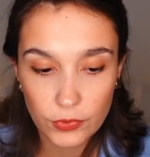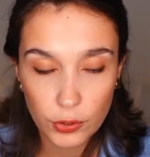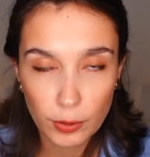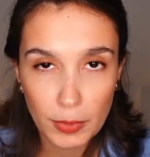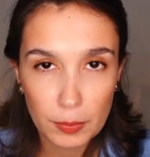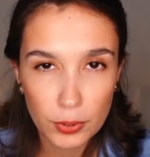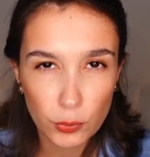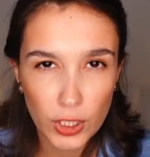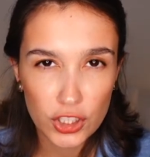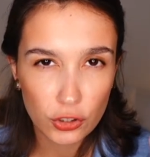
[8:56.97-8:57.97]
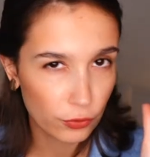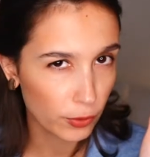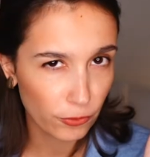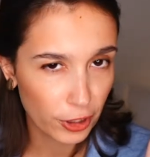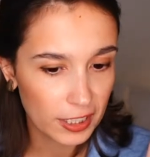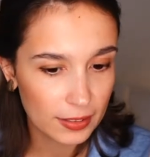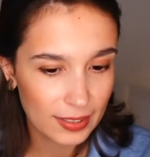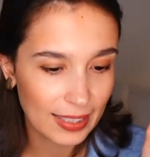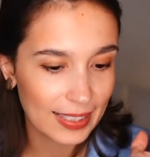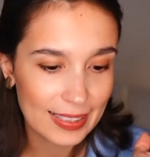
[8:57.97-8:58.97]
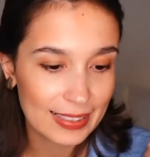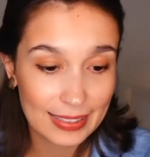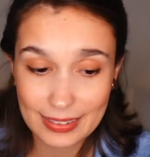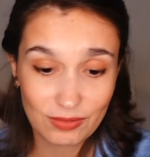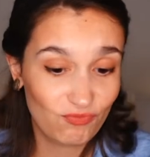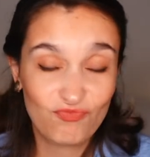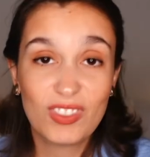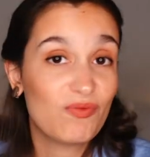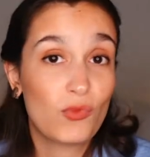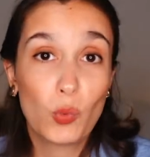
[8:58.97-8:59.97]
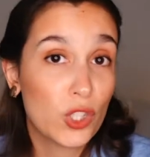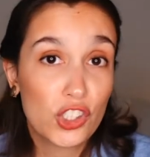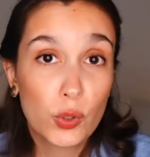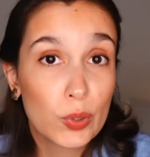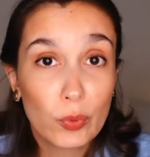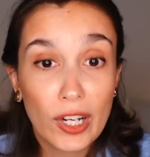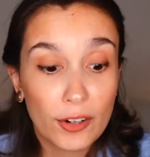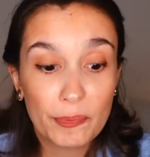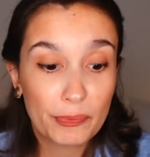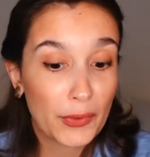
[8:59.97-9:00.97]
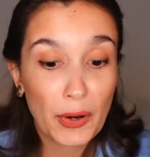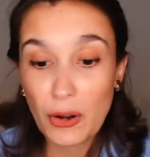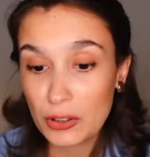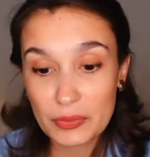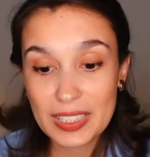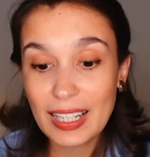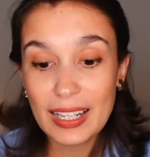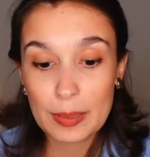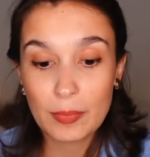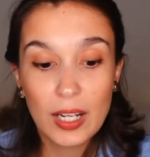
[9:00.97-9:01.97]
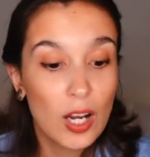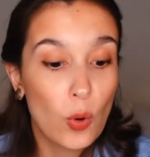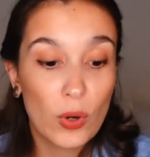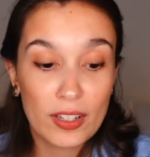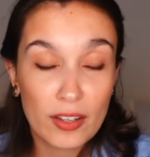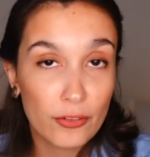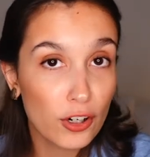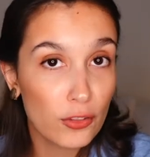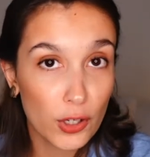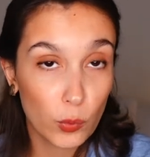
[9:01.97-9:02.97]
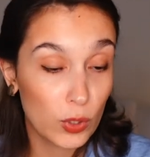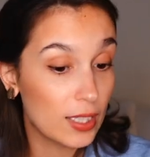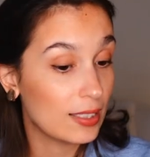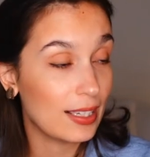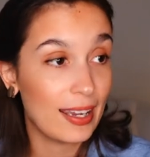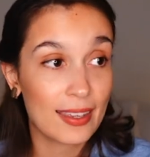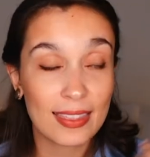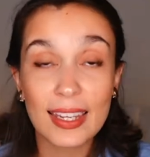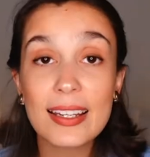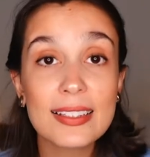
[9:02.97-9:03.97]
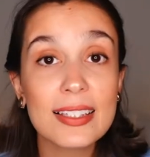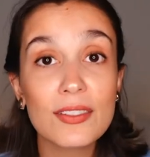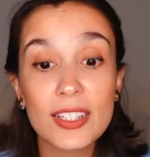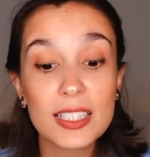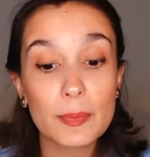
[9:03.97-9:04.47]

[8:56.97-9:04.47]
Do you remember Rachel from Friends? This is what she would wear all of the time. Whenever there was a Thanksgiving